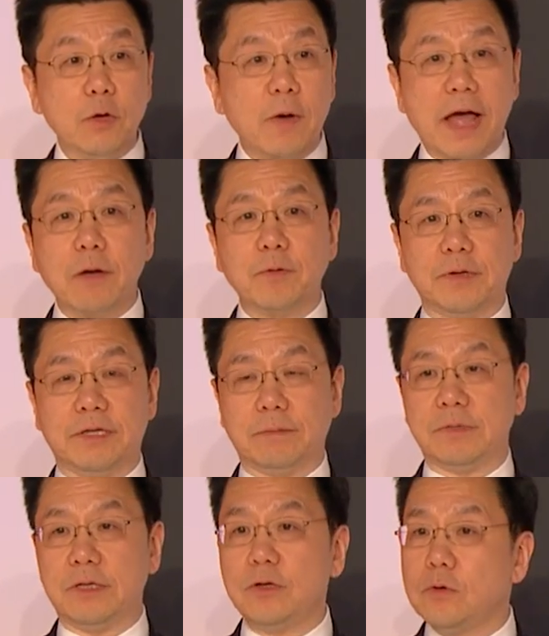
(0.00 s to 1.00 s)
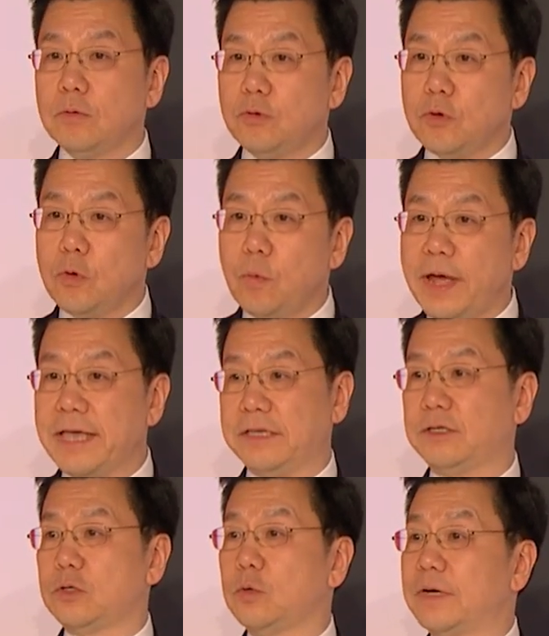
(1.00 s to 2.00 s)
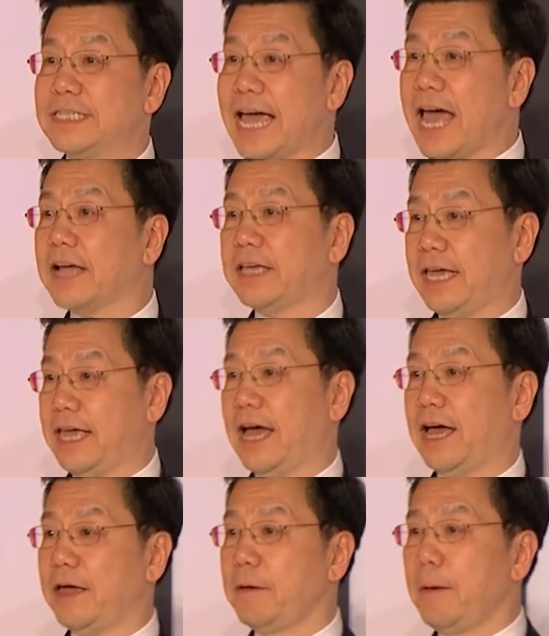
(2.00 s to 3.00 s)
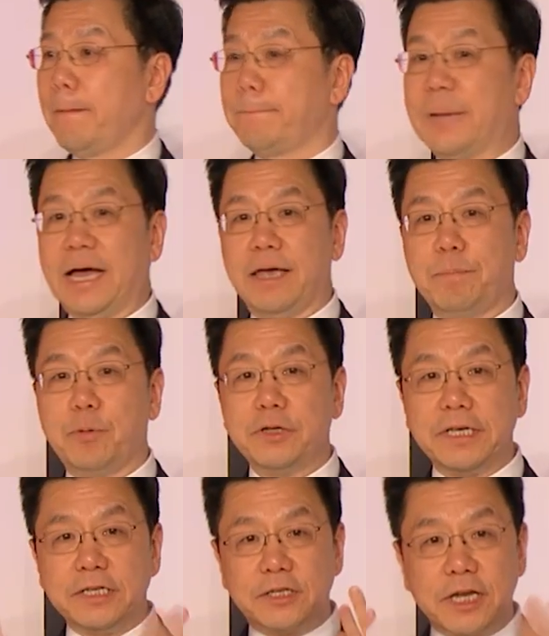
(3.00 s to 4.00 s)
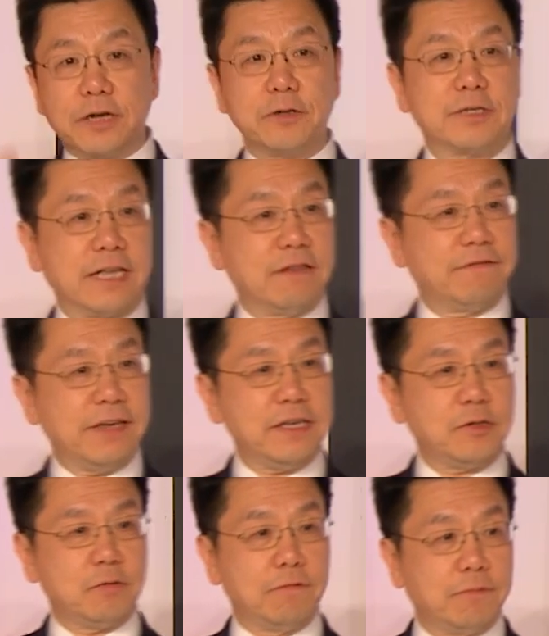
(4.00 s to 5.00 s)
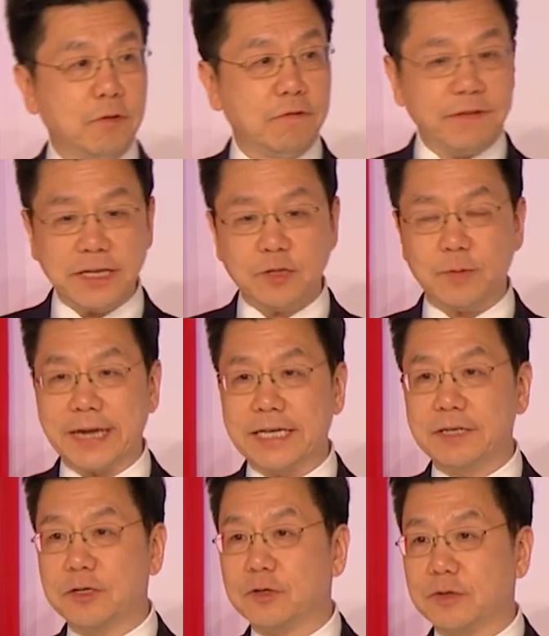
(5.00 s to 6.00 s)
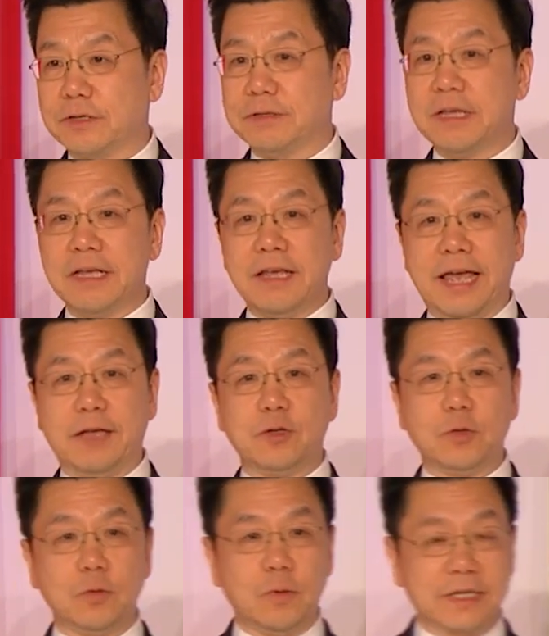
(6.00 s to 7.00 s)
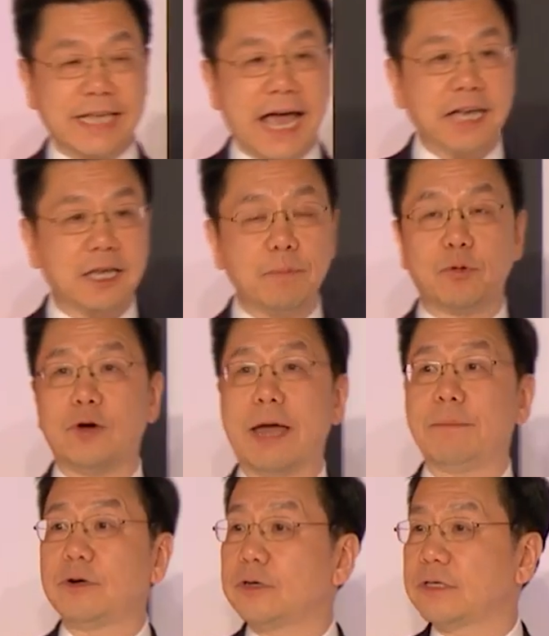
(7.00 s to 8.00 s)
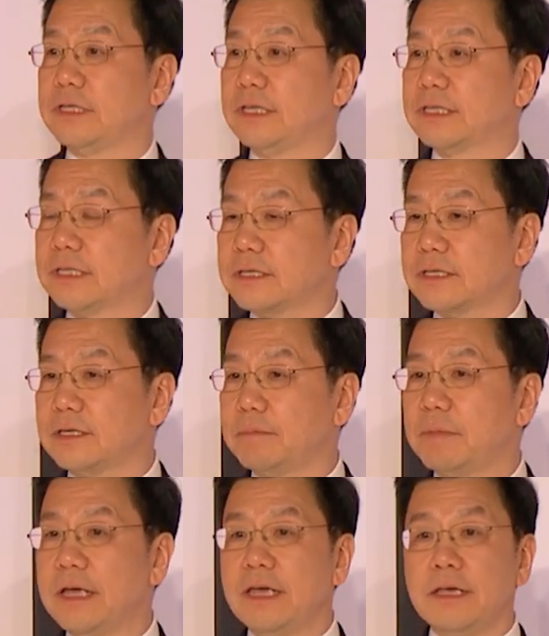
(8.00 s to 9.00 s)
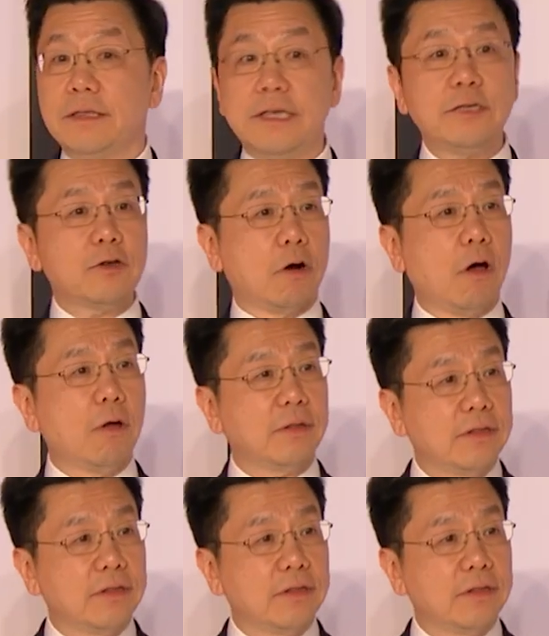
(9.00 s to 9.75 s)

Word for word: new algorithms, new, new ways to attack A I by putting stickers on the face to fool face recognition and to attacking parameters in the system. These are all